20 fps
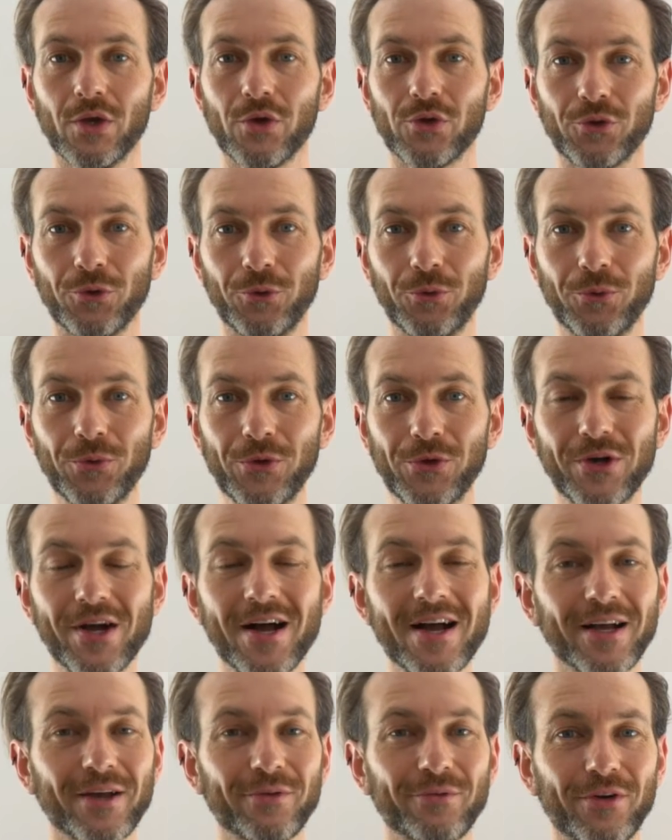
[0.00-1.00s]
So you
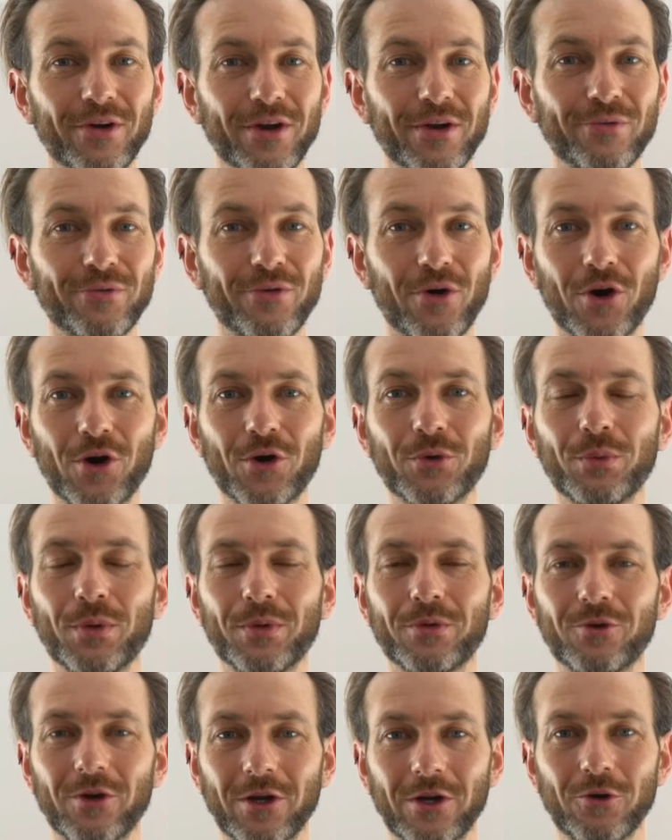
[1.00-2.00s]
can't go very far
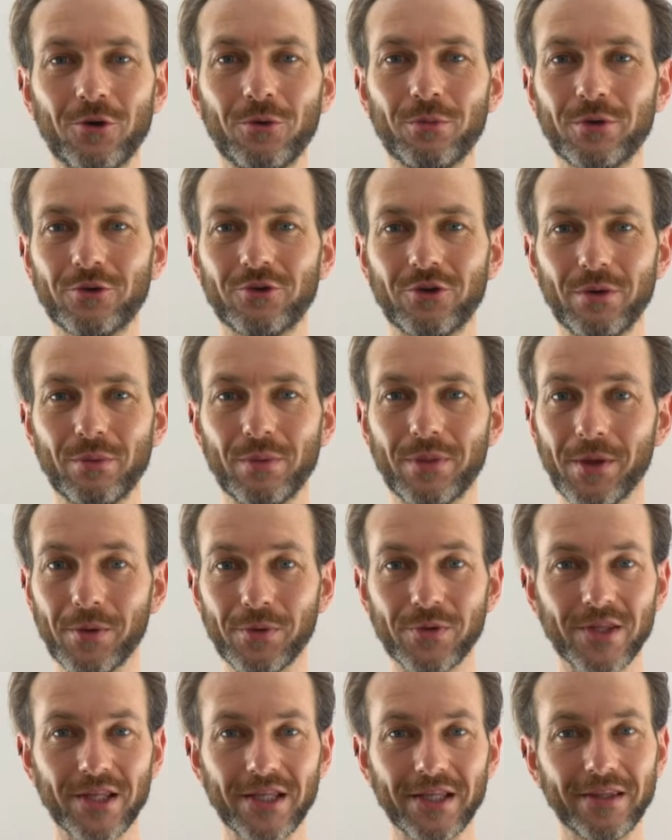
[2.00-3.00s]
with trigonometry
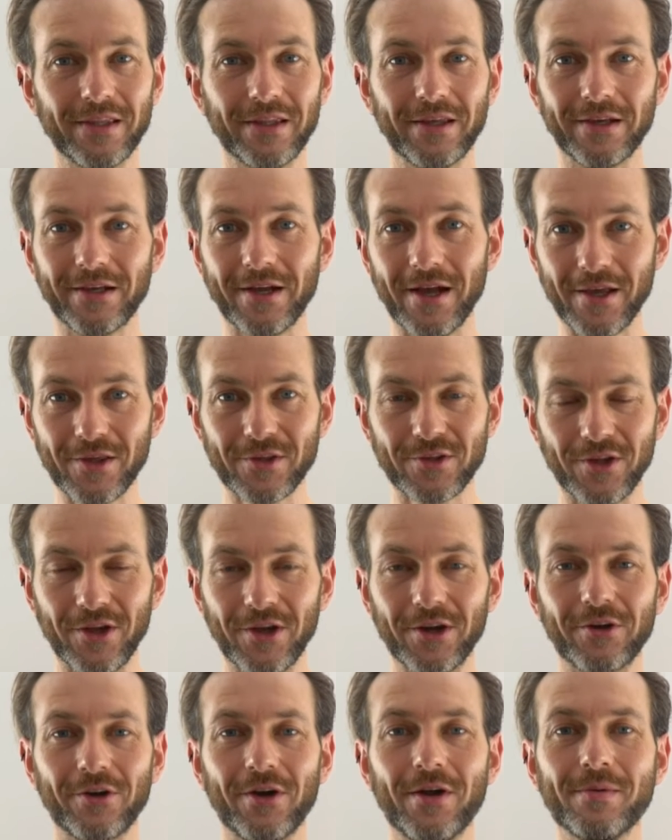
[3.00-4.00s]
without seeing the CAST
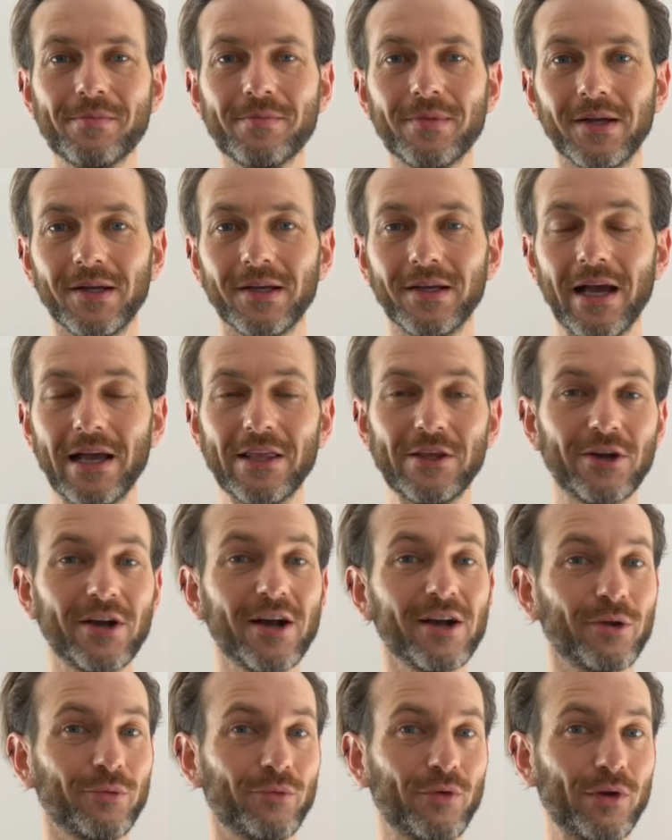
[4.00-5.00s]
diagram, and you
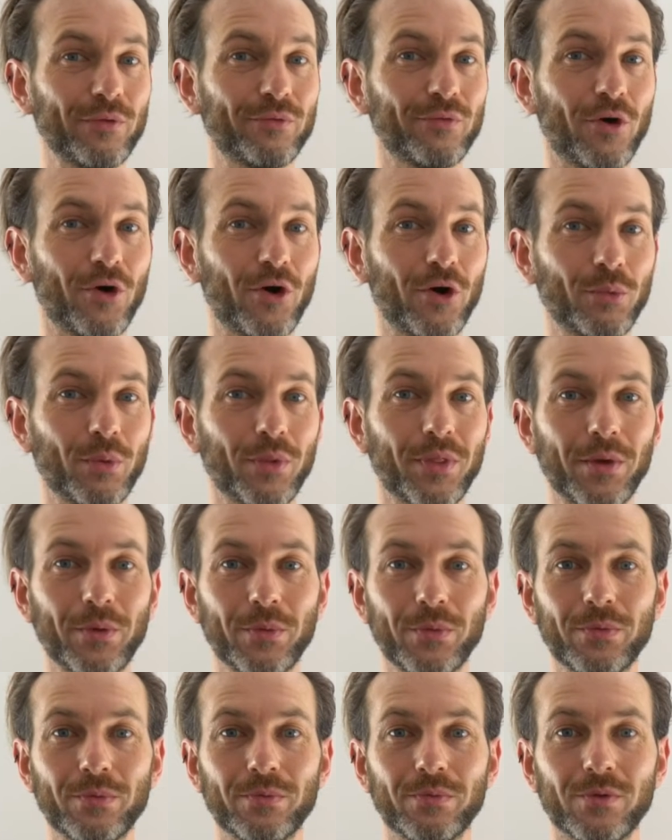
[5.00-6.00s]
can't go very far
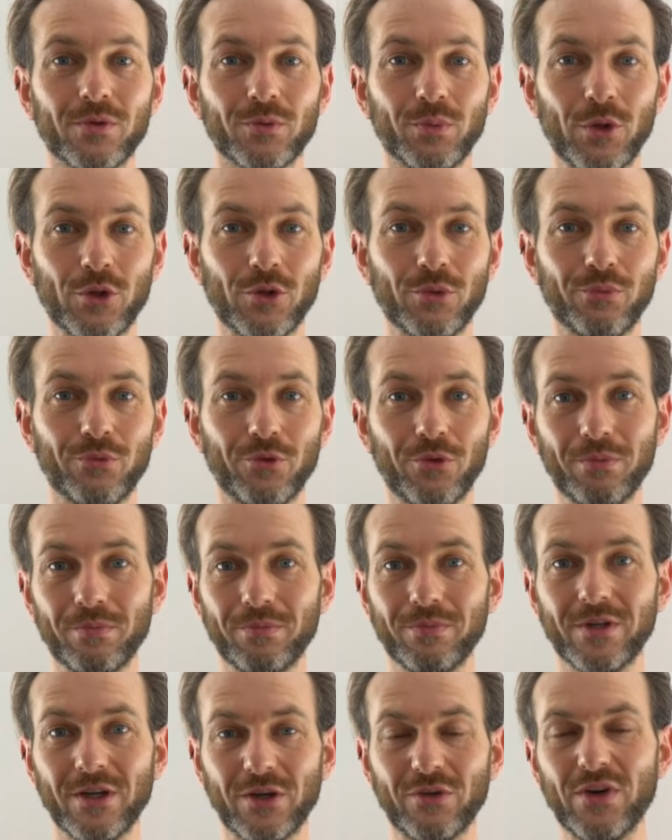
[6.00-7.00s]
without switching
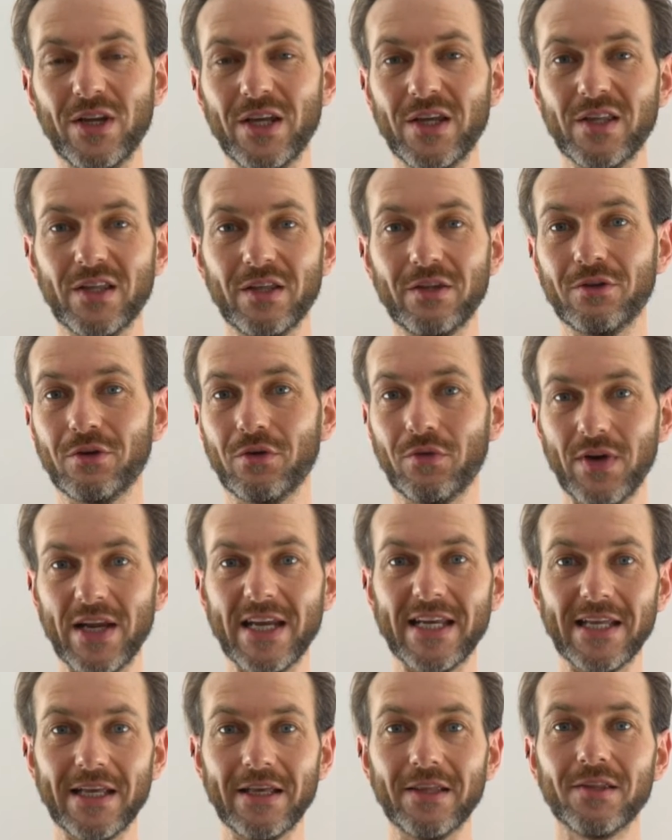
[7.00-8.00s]
from degrees into
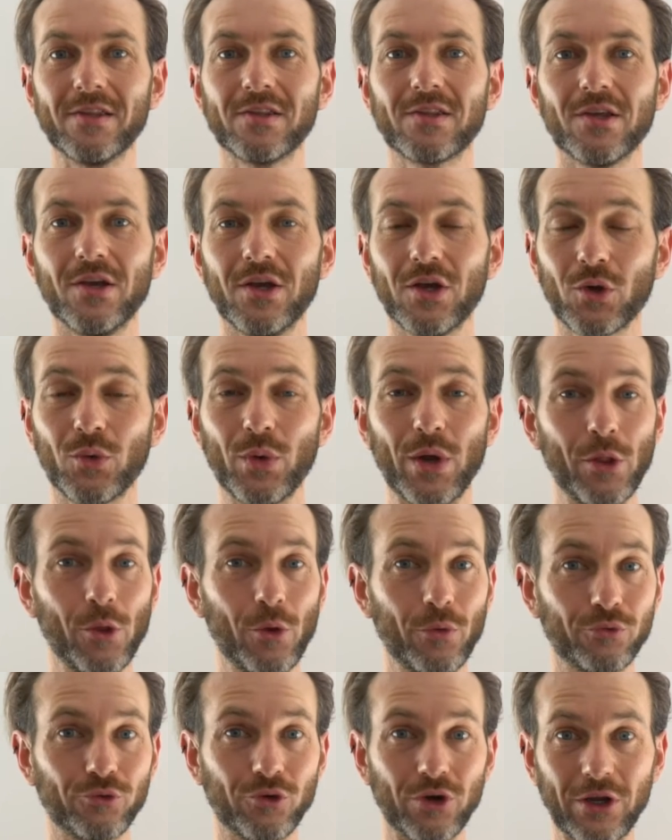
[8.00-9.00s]
radians. Quite a
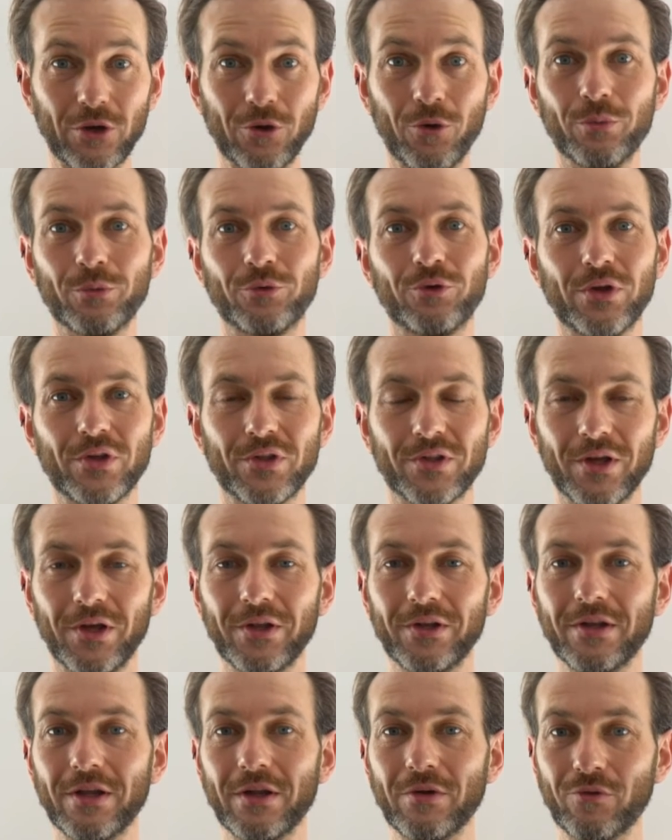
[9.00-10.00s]
lot of trigonometry is
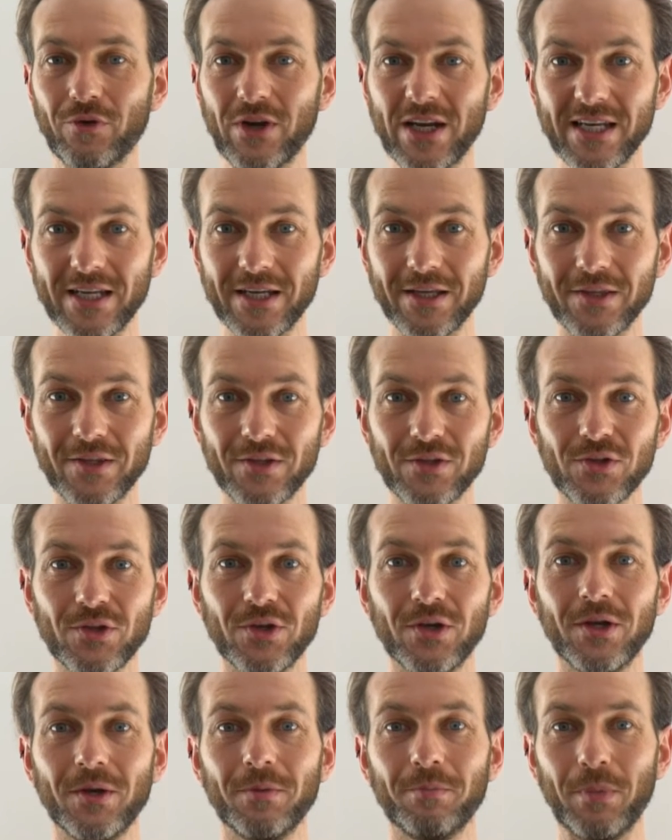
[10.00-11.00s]
done in
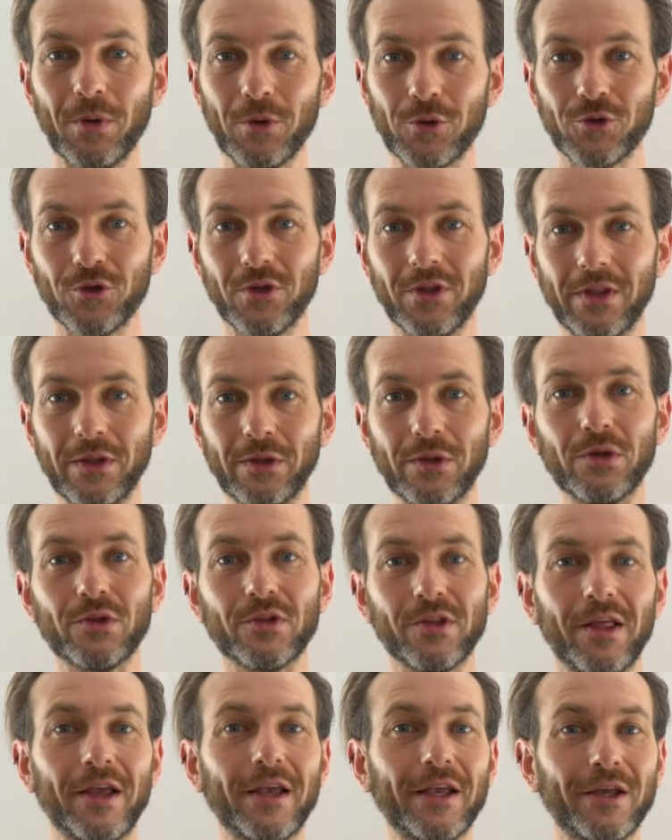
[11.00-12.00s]
radians, much to the
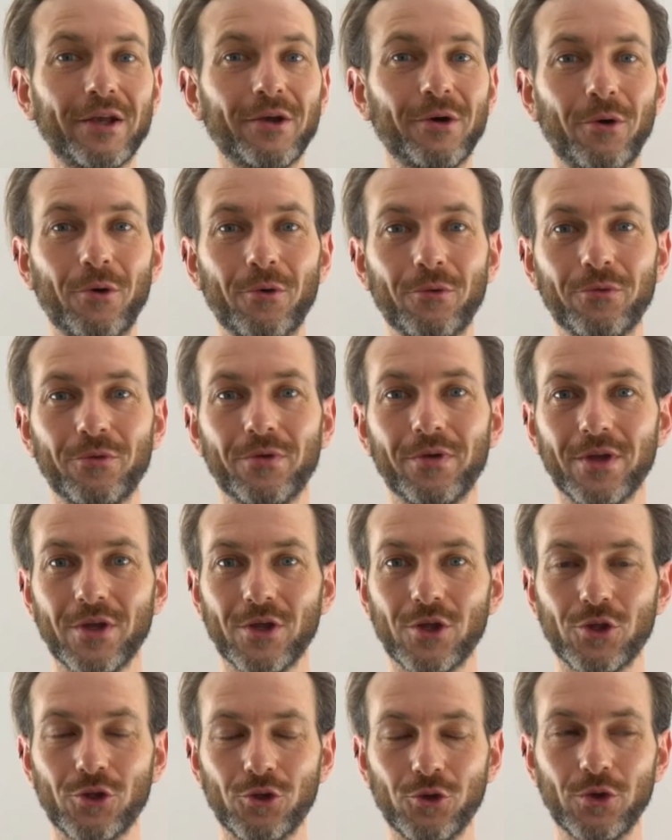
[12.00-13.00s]
dislike of
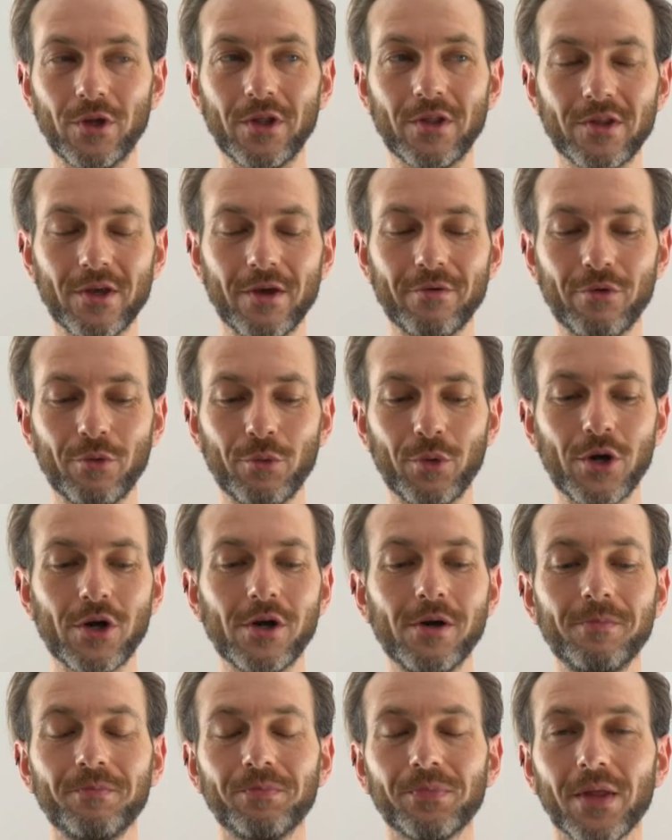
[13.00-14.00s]
students
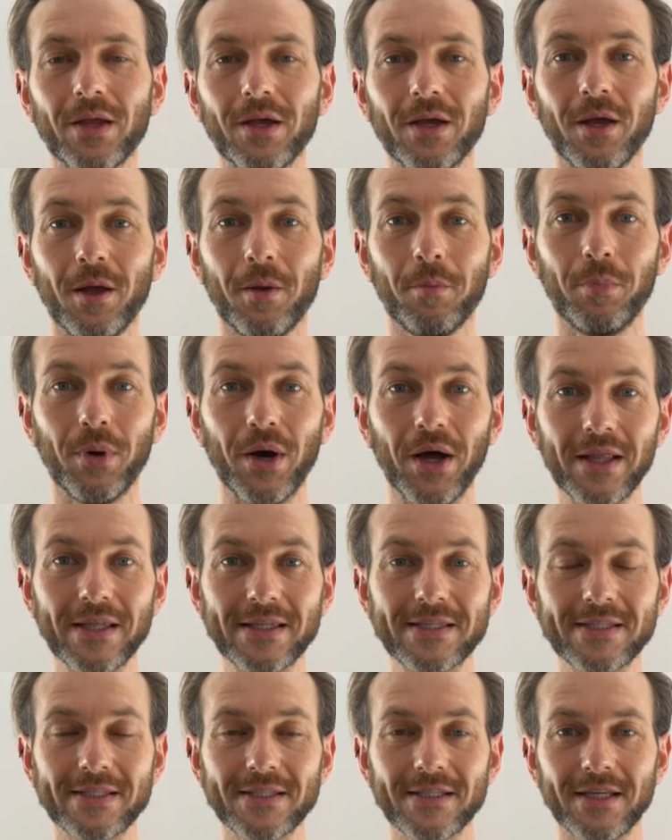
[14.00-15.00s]
everywhere.
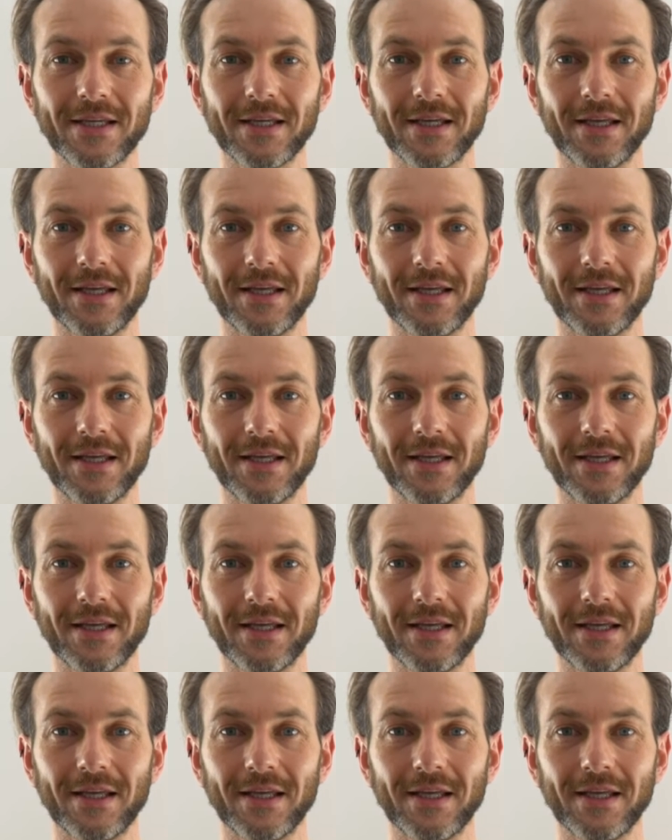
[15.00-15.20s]
But